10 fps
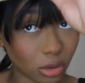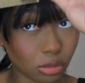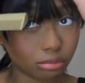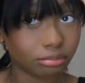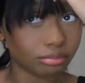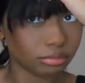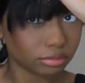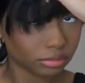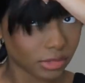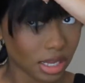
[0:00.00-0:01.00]
nope,
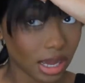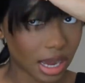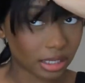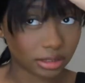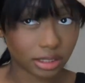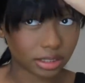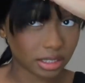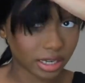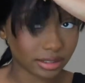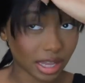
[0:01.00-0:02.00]
this
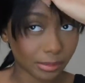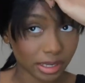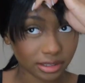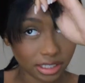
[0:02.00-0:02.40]
thing is not about to